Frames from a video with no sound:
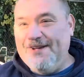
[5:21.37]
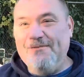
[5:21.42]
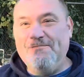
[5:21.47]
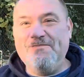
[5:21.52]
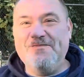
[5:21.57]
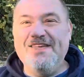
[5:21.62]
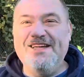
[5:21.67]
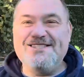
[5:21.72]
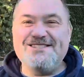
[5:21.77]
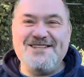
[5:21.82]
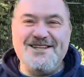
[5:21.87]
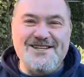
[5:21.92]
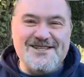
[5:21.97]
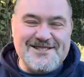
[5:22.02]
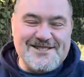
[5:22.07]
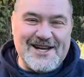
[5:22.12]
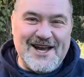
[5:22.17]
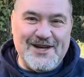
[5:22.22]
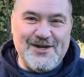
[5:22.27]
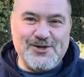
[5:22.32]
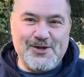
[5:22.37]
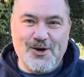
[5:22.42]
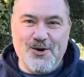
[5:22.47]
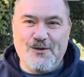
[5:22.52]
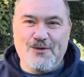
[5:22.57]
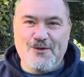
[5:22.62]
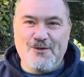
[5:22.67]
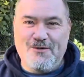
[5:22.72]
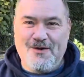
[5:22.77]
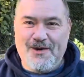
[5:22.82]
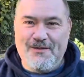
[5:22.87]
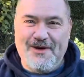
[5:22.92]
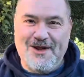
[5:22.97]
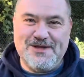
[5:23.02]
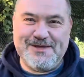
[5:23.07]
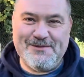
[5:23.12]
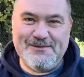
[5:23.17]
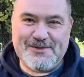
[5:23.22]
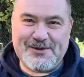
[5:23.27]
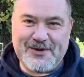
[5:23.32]
That's an inside joke with one of my
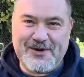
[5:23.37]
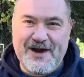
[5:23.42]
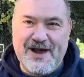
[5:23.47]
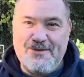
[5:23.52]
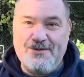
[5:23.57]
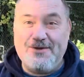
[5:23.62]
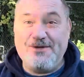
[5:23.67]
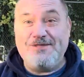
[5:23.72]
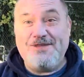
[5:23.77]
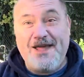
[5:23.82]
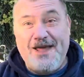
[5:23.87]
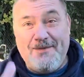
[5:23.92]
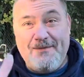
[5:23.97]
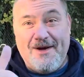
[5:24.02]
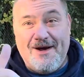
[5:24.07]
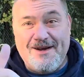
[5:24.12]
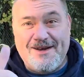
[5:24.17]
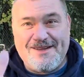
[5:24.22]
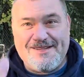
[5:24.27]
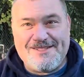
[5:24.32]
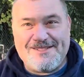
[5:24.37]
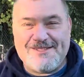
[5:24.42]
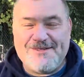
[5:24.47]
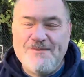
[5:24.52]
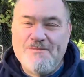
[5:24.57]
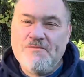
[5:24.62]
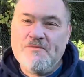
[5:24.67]
subscribers. Hey, Marcus.